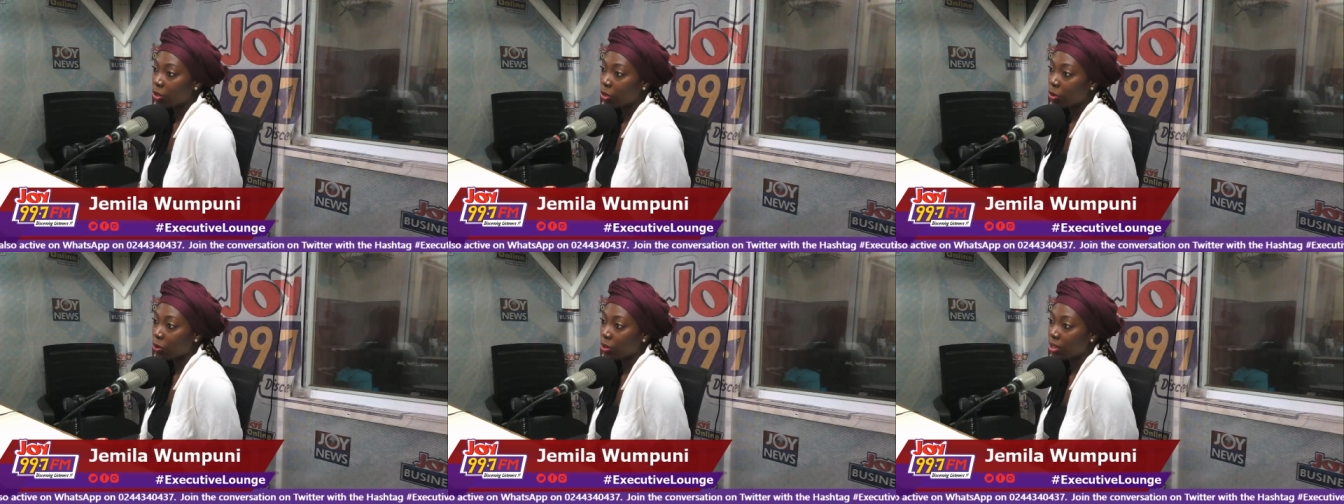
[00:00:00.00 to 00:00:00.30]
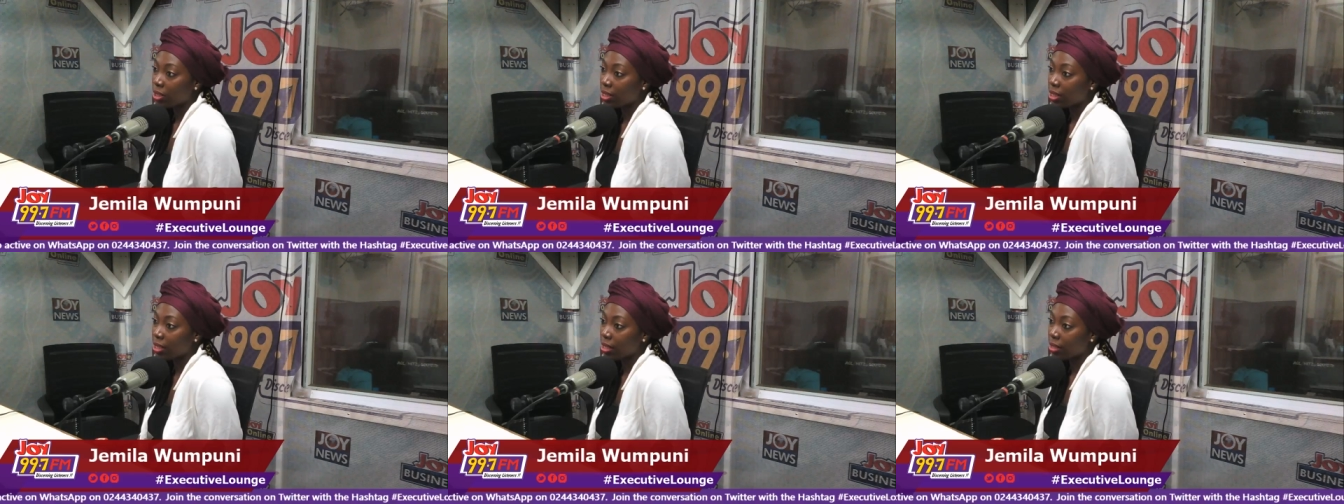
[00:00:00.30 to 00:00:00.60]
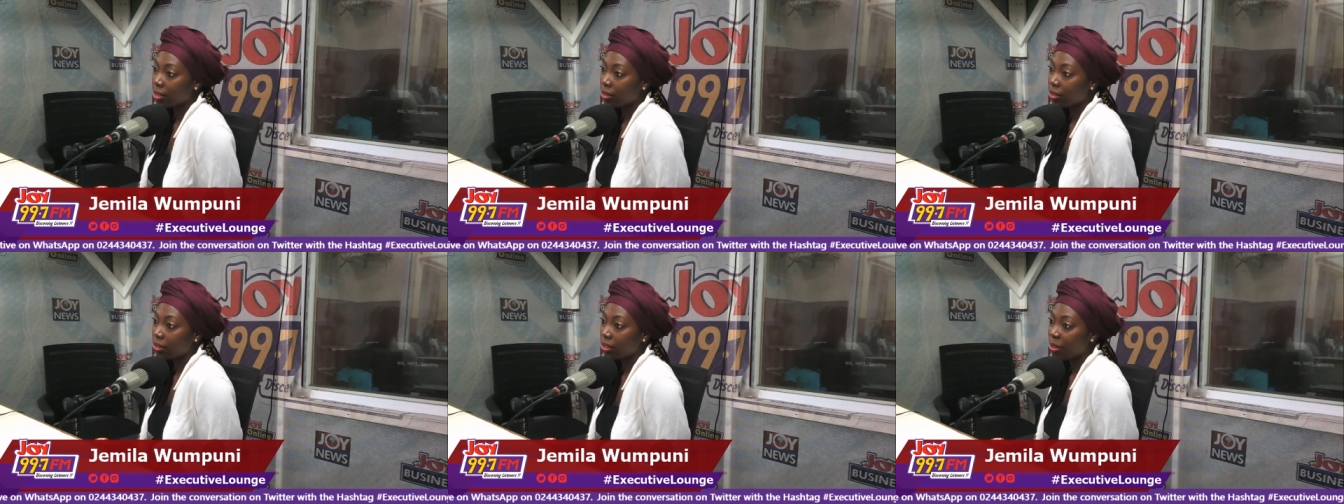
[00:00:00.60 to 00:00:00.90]
you're
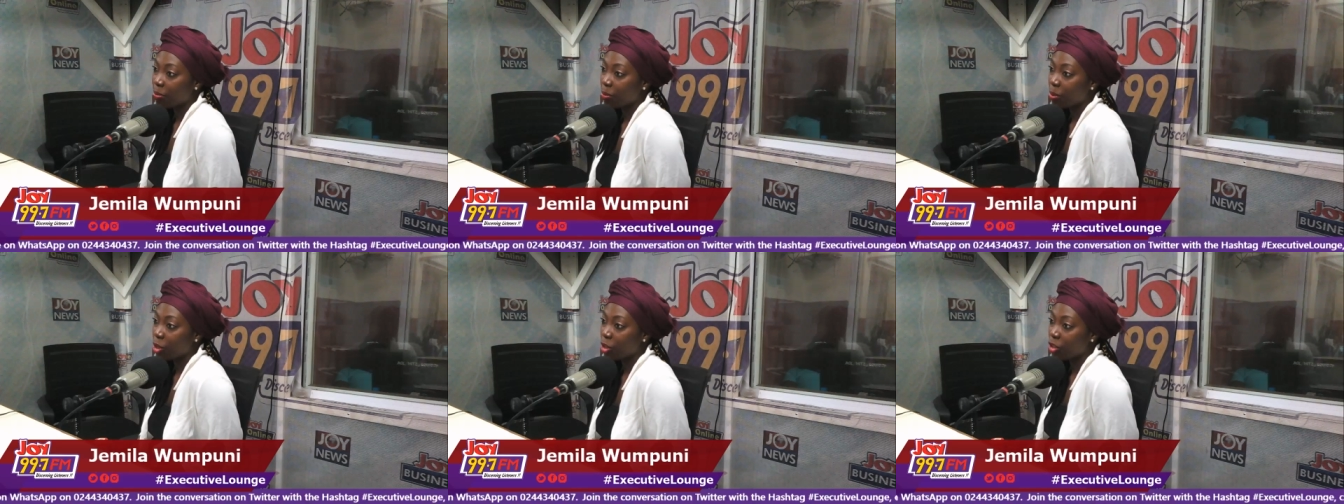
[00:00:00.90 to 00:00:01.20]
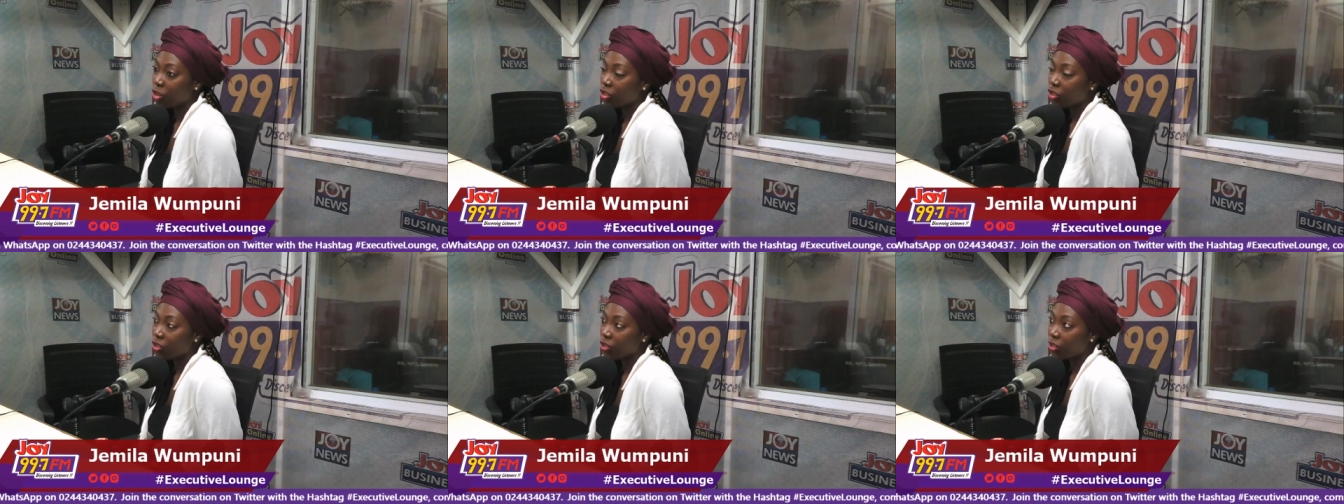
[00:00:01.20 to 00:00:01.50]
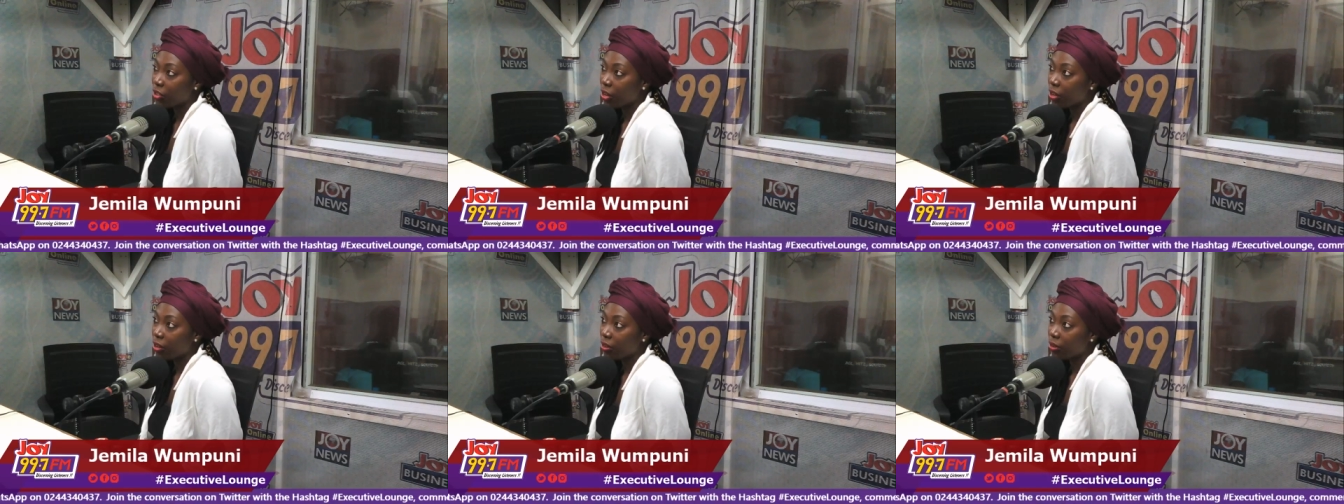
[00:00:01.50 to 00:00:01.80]
seeing the
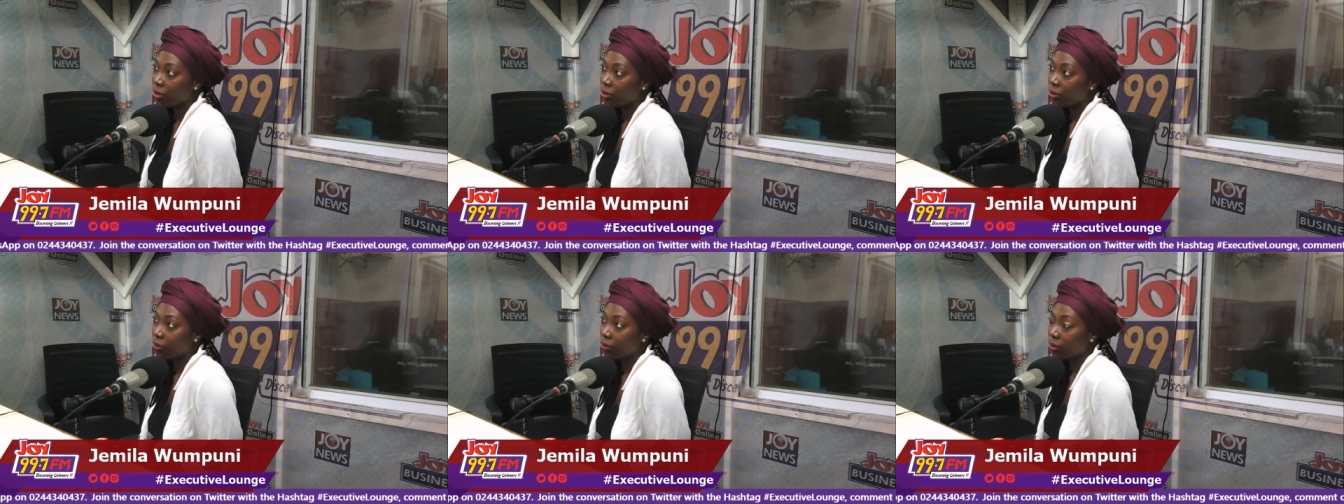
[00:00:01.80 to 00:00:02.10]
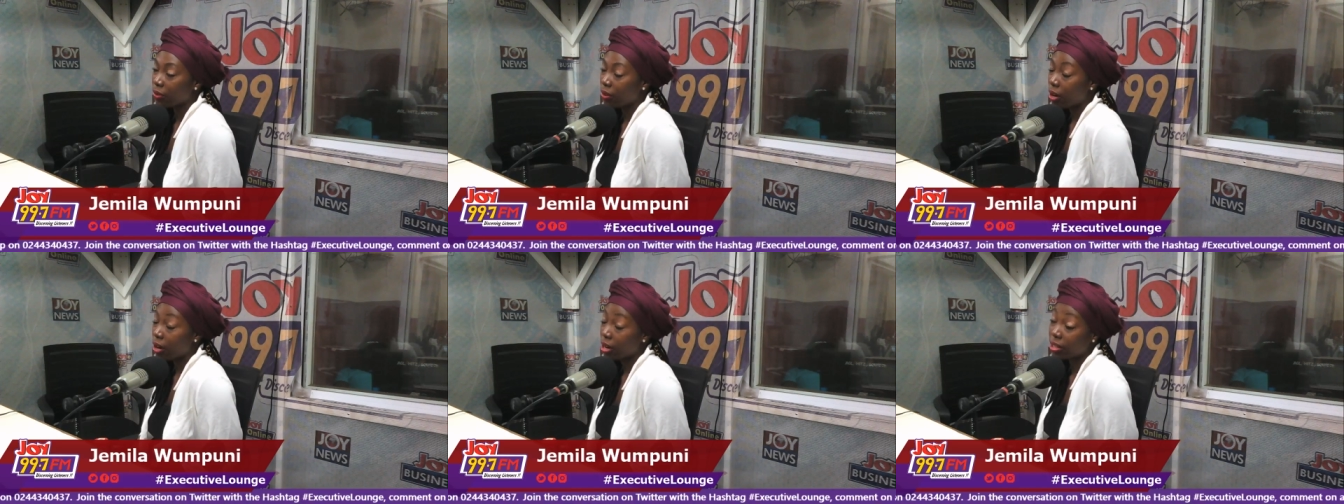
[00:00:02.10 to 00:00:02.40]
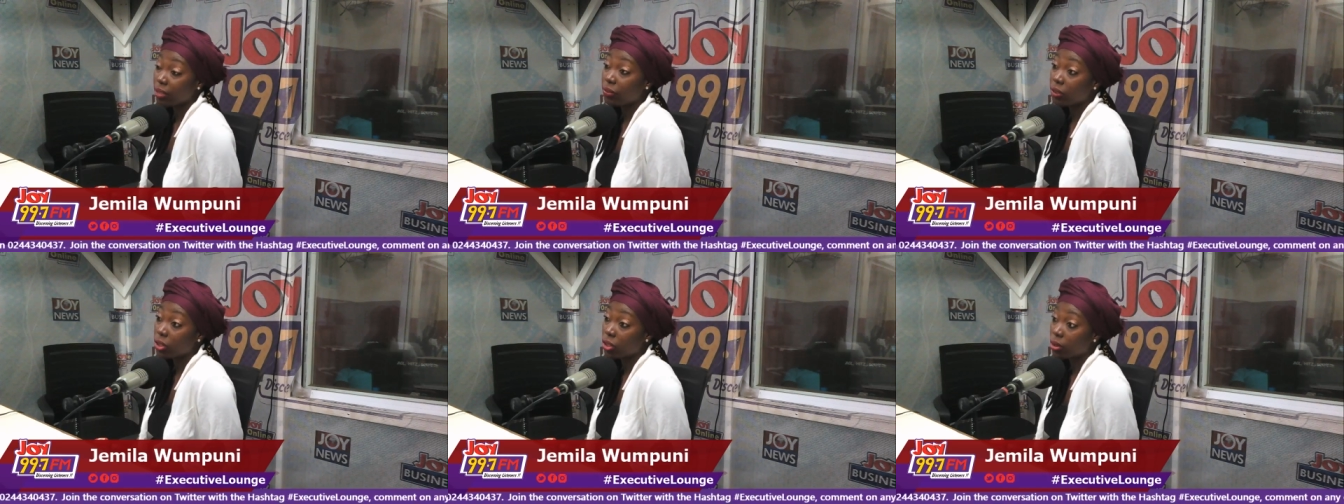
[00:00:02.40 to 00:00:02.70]
emergence of
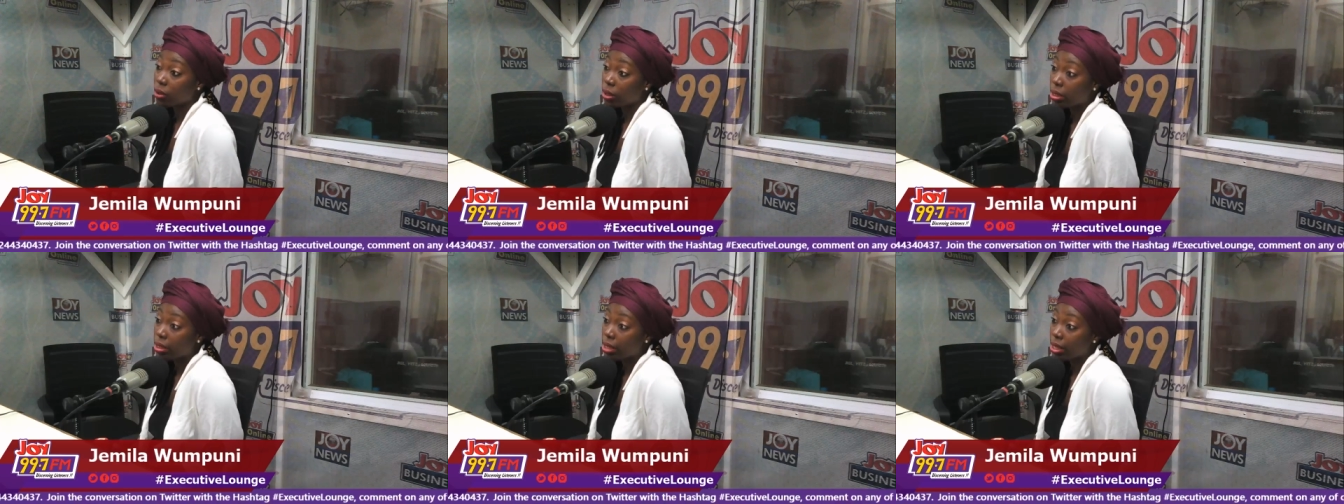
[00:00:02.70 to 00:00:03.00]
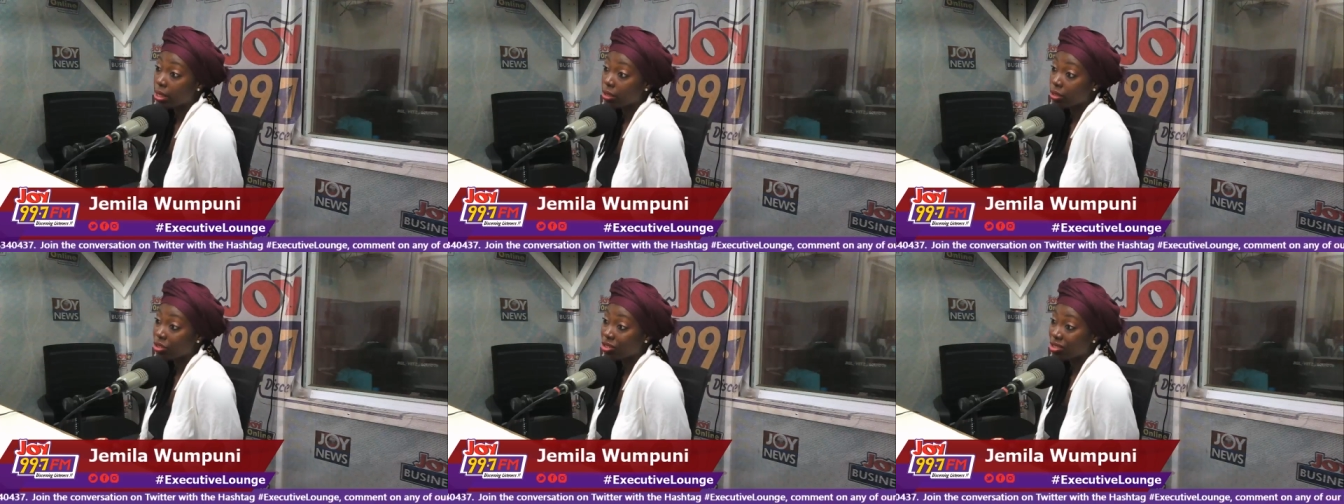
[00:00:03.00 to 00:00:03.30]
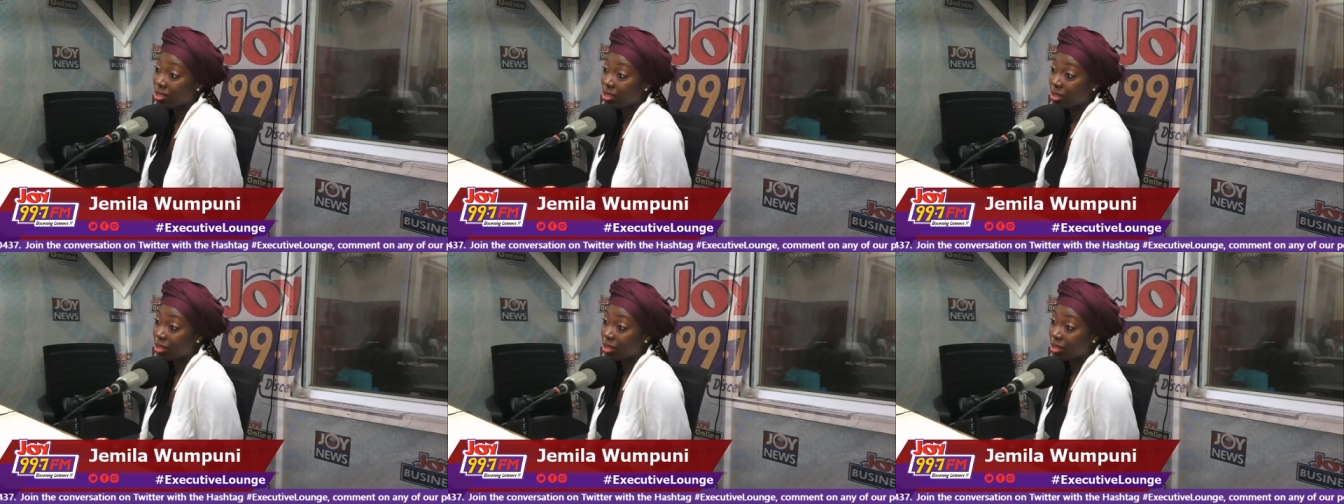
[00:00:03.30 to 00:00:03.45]
artificial intelligence,